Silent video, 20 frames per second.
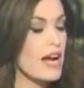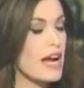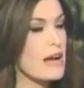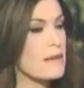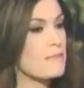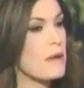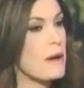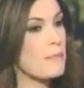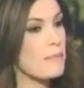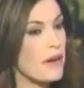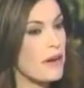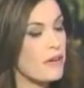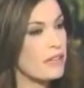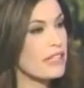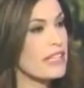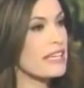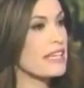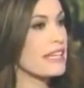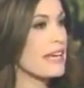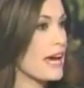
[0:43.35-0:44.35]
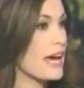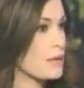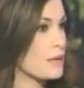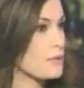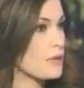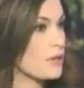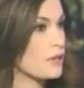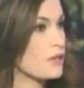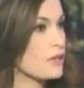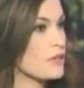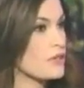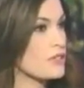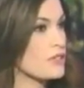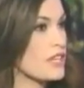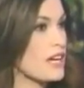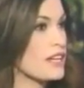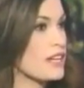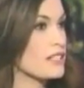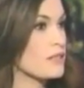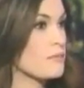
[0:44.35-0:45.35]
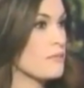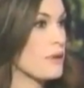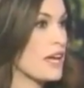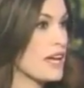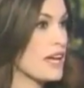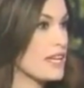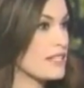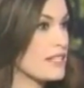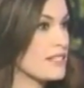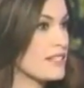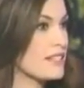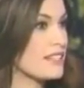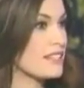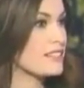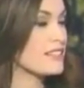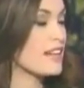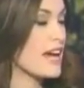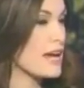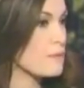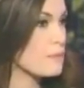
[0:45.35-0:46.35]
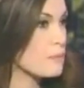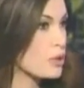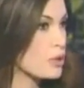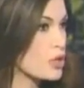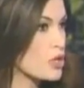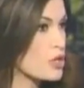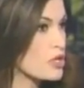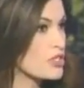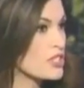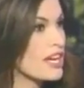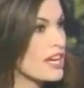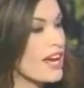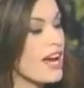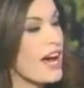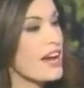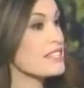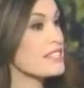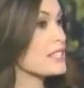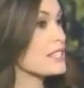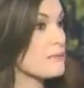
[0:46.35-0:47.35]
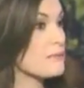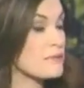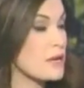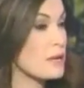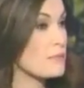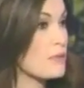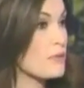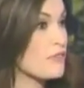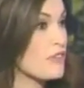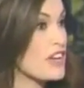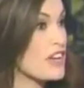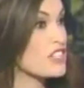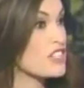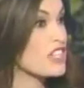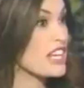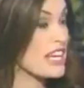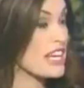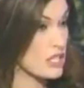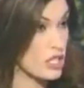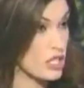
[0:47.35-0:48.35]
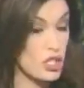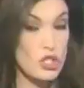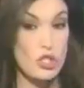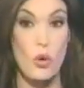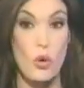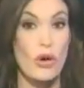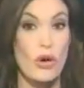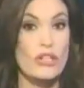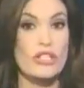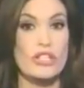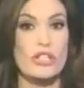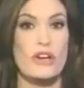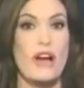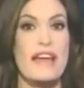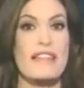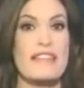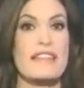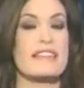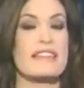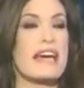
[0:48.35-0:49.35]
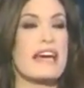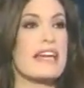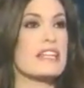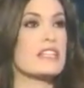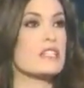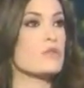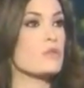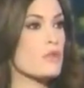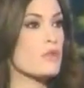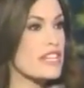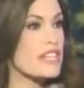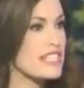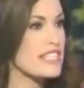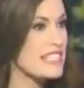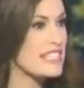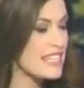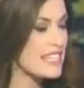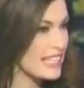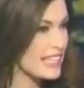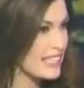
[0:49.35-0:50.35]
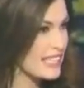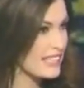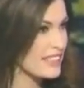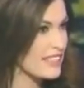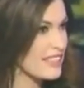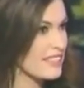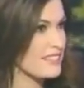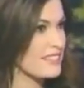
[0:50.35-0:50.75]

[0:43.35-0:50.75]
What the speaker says: Apparently, caterpillars, diapers, sleep deprivation is torture. I think that is ridiculous.